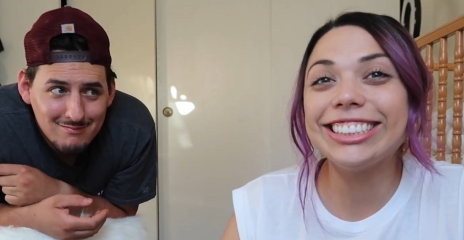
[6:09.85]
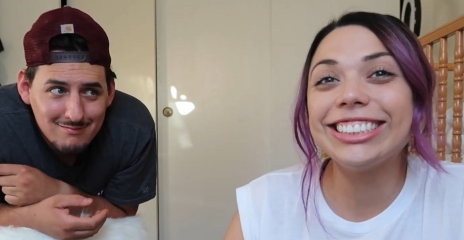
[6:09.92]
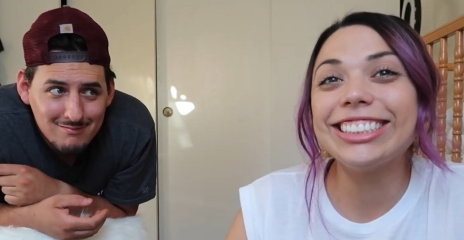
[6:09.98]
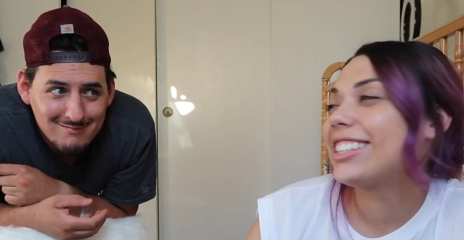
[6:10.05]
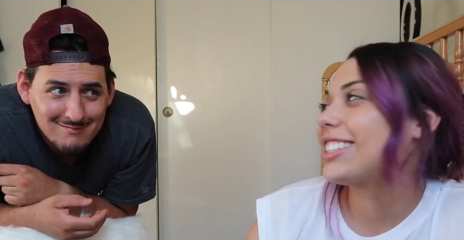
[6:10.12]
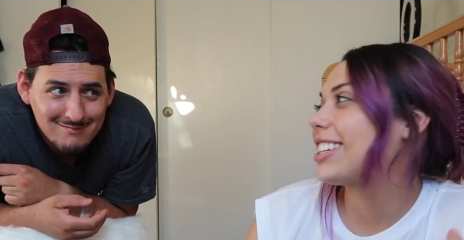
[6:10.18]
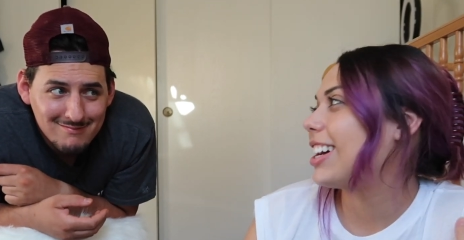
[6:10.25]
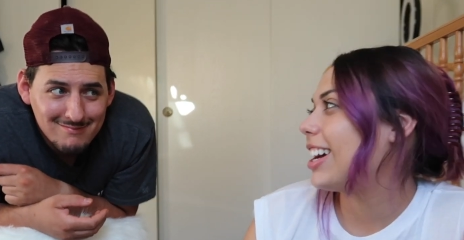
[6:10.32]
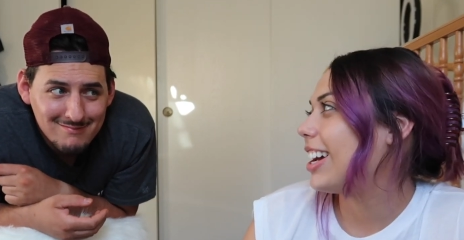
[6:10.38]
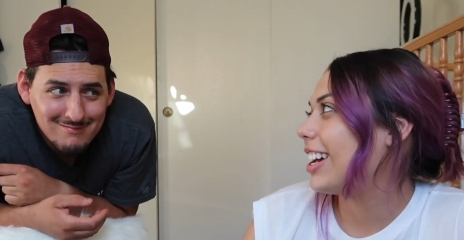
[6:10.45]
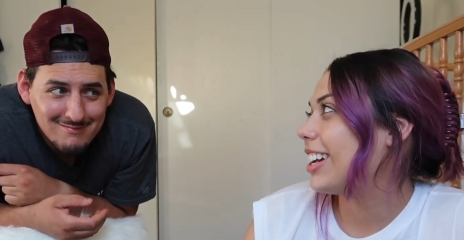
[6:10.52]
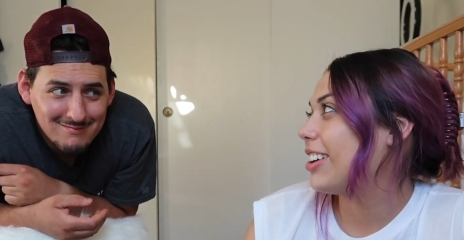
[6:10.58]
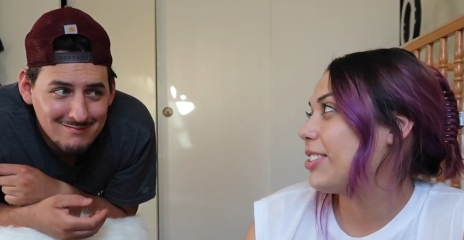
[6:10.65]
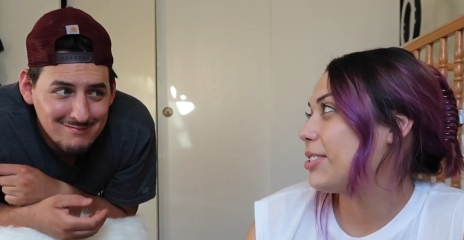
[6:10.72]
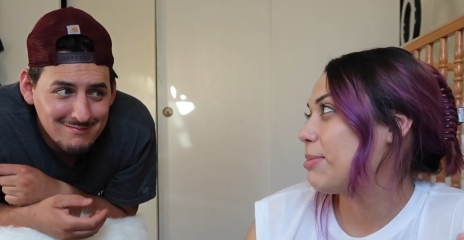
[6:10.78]
Speaker 1: This guy
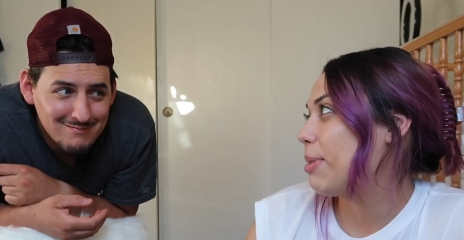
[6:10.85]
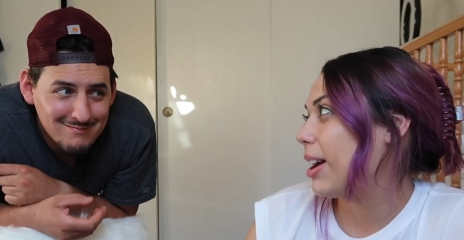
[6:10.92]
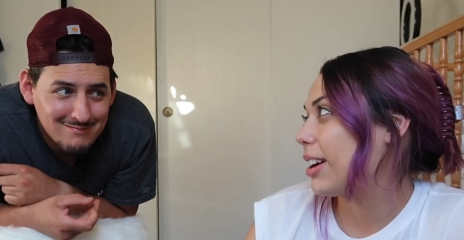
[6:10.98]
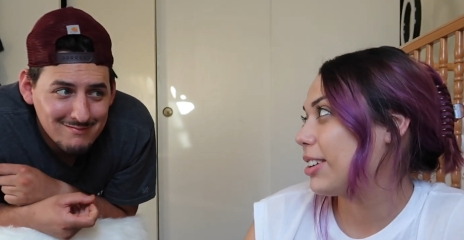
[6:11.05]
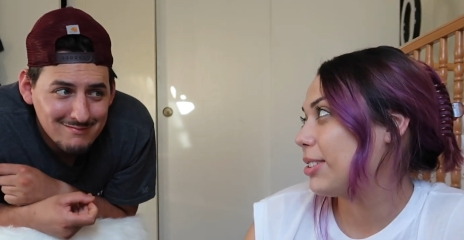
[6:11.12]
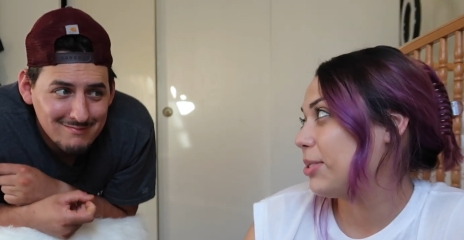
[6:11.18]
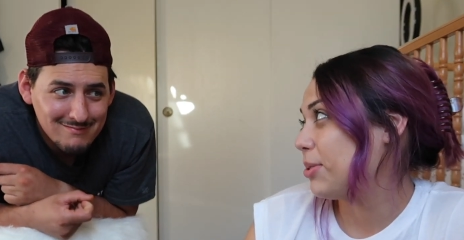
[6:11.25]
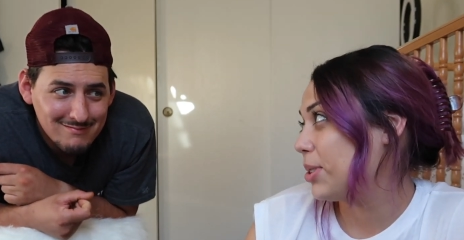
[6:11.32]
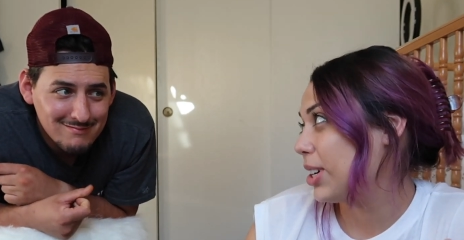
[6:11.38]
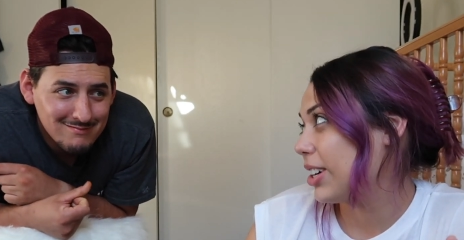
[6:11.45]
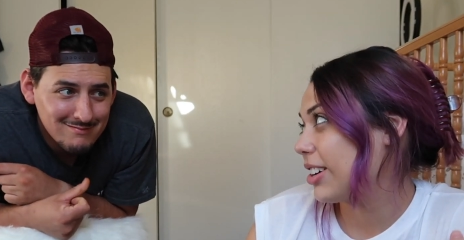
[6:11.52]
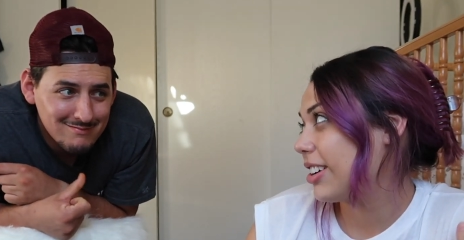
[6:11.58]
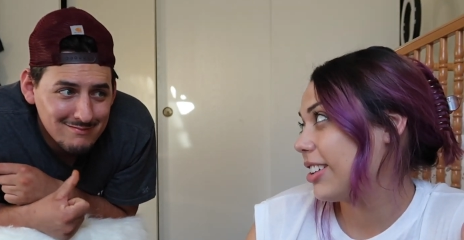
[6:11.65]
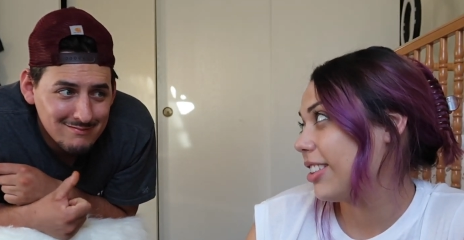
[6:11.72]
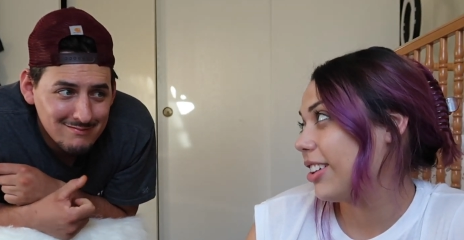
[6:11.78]
goes back to
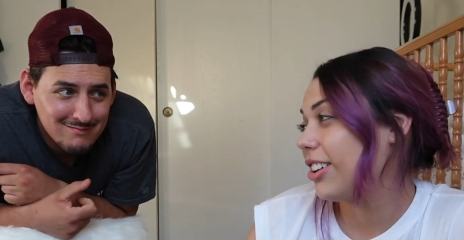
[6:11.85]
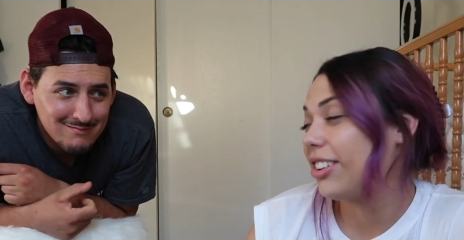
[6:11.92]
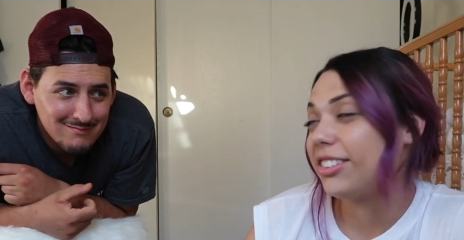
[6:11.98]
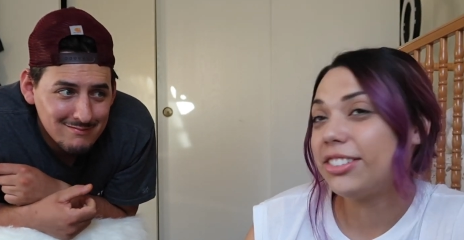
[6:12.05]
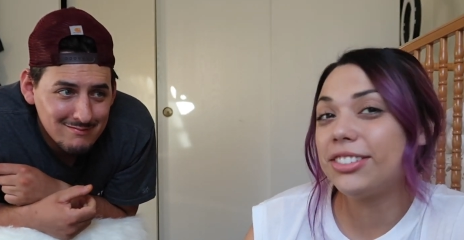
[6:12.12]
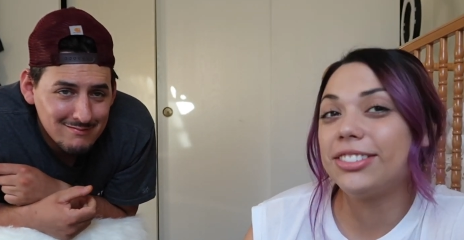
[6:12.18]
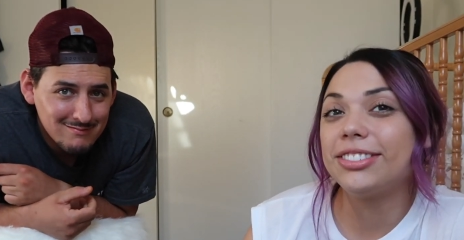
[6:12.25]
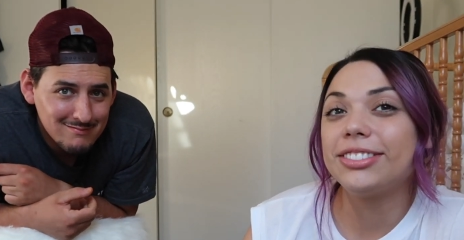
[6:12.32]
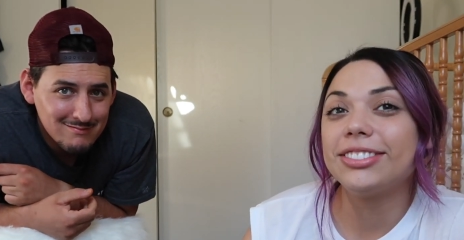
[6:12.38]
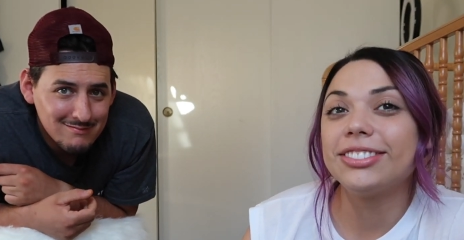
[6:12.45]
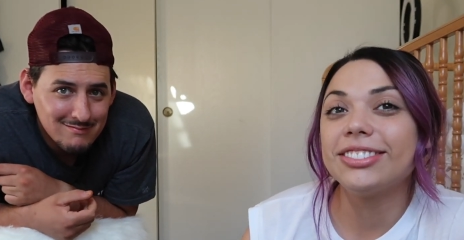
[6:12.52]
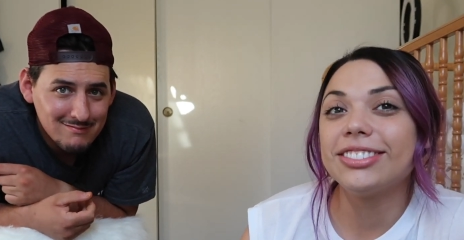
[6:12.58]
work though